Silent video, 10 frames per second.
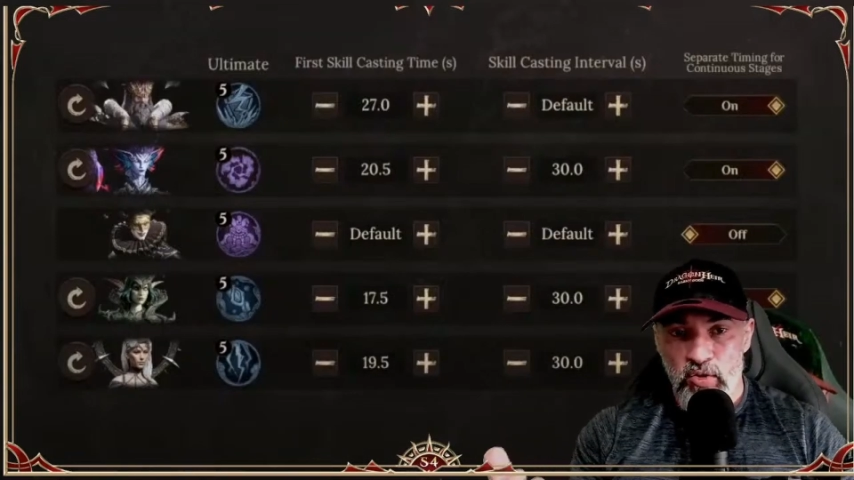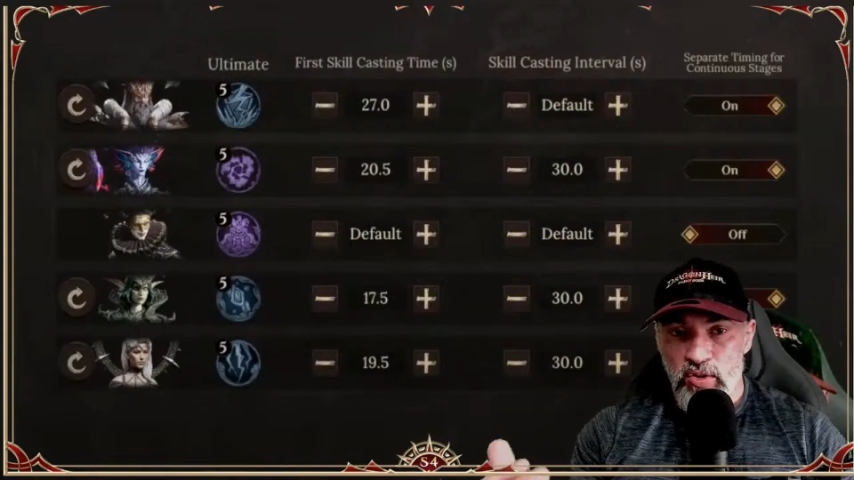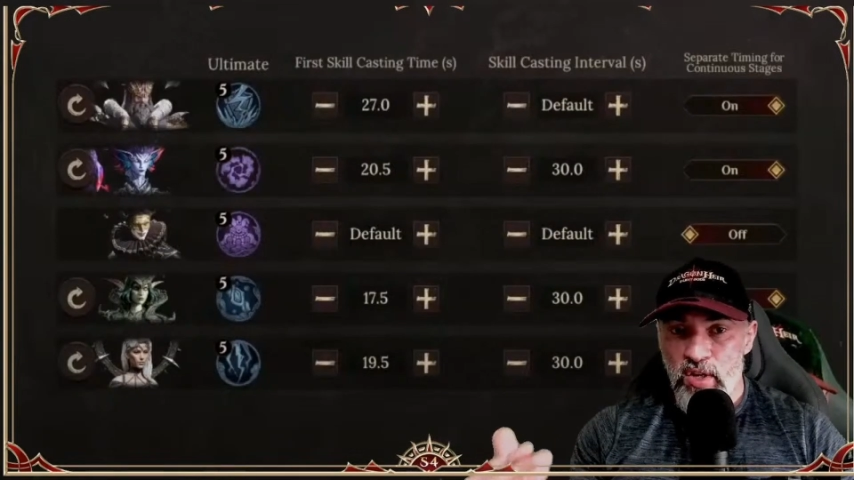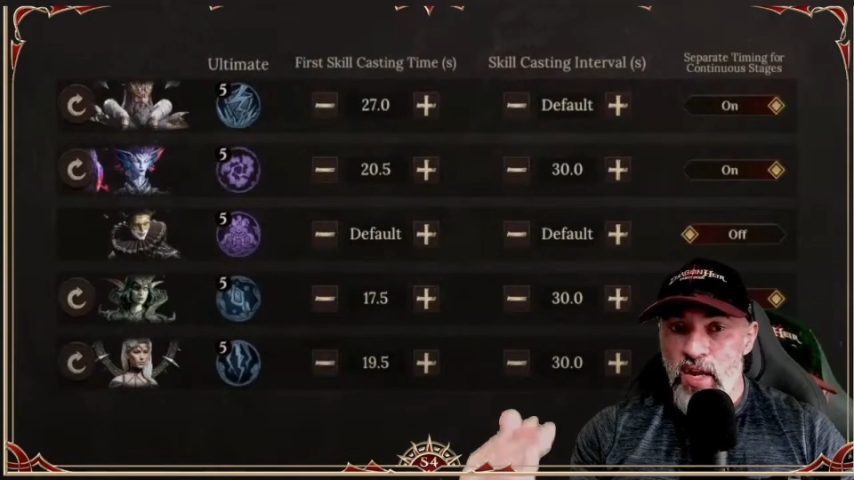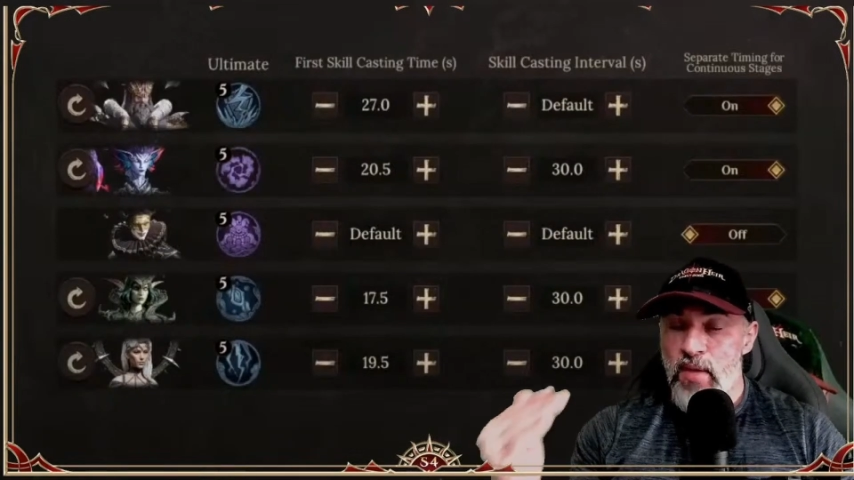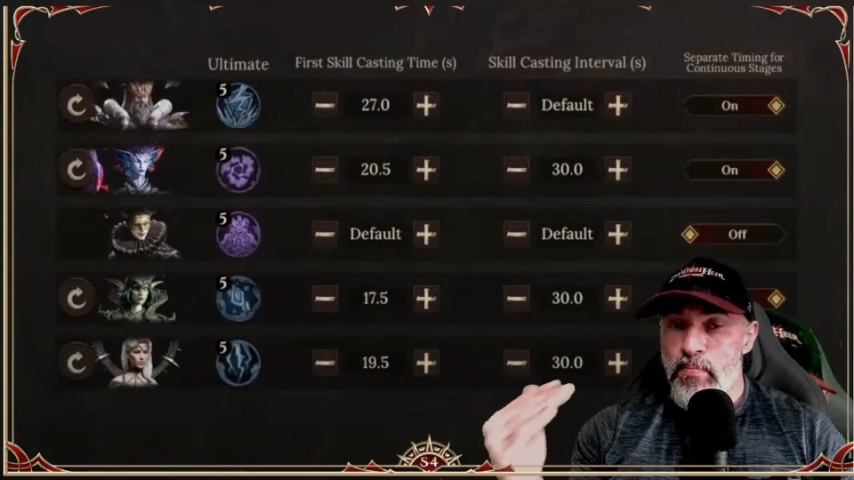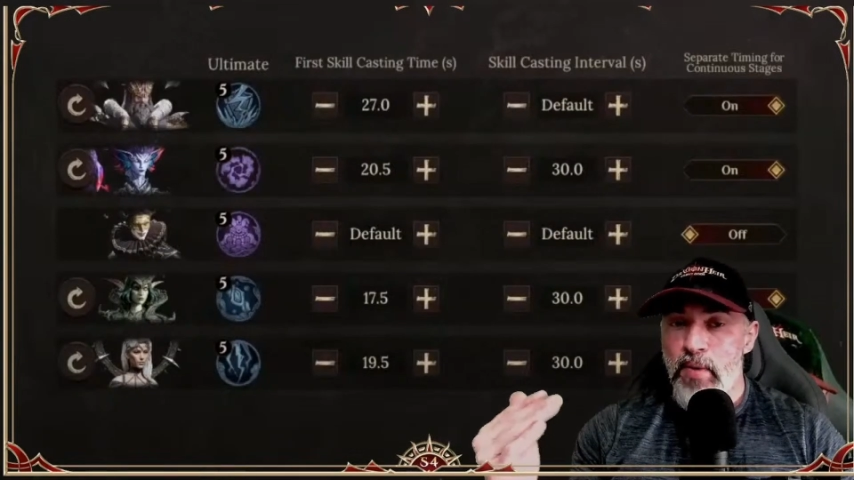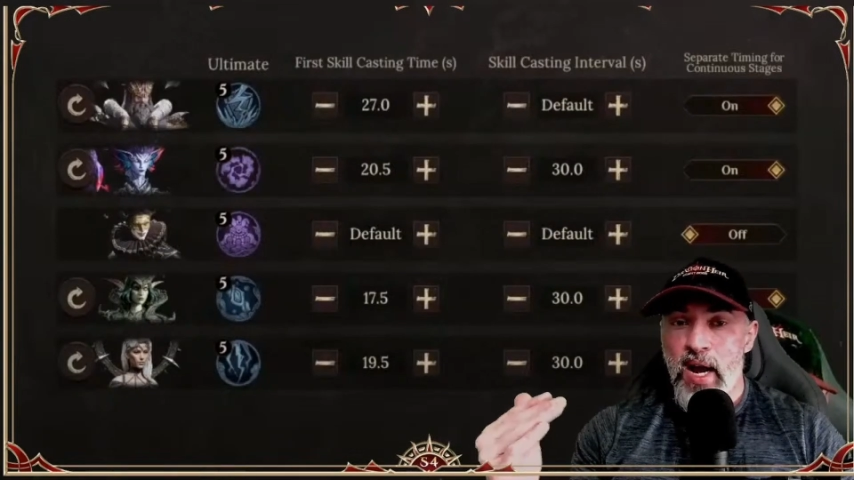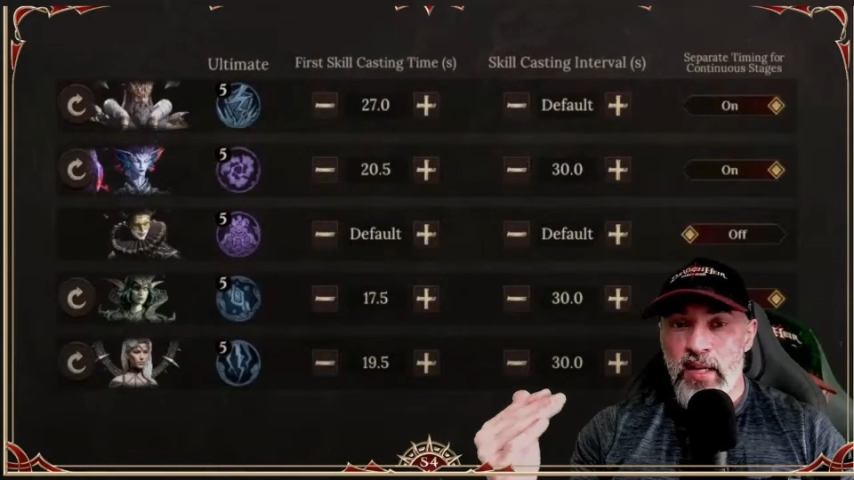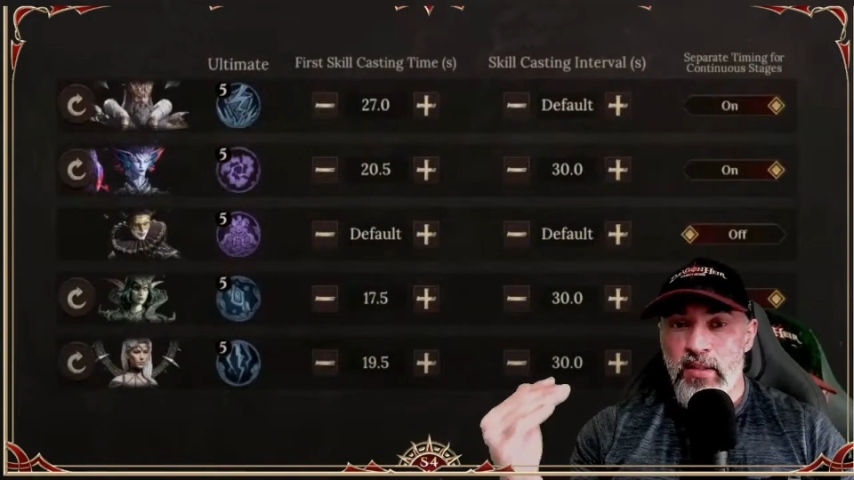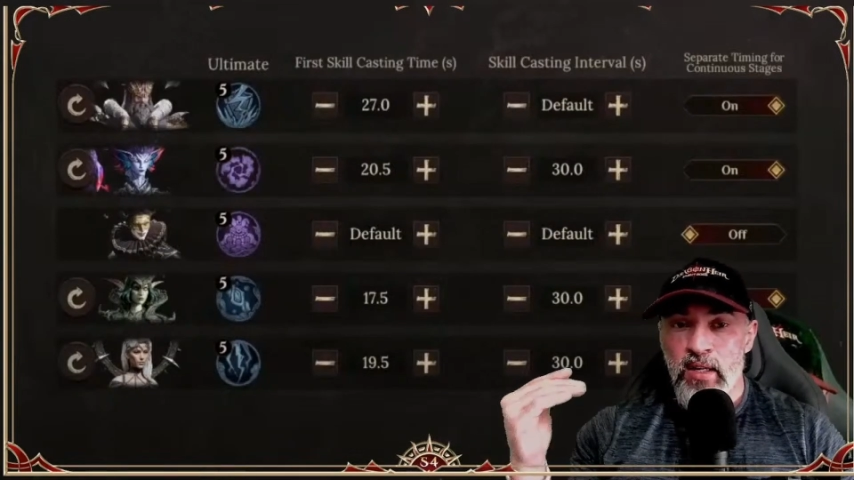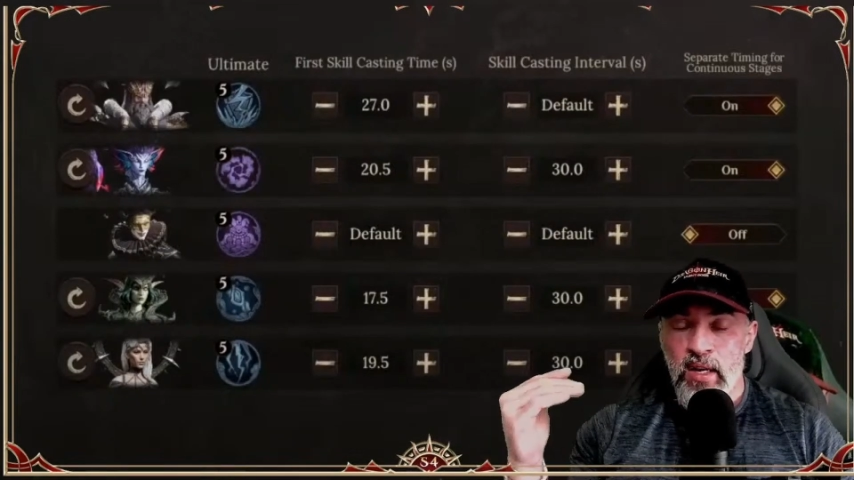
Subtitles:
to say. But